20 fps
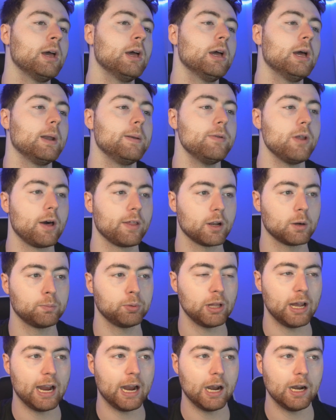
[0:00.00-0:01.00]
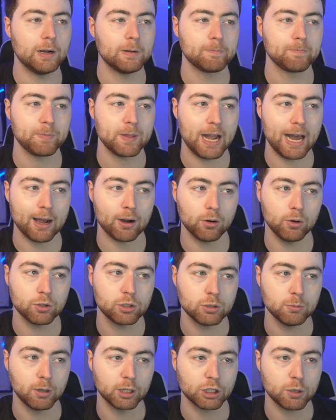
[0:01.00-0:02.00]
Another player I don't know
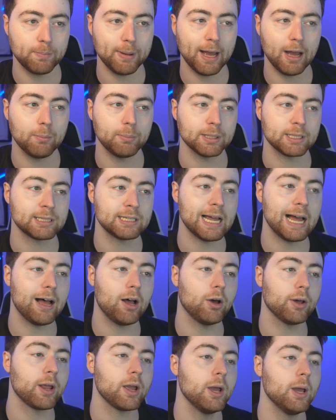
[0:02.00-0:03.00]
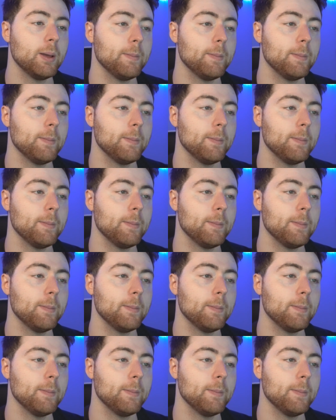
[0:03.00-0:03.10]
too much about, but solid.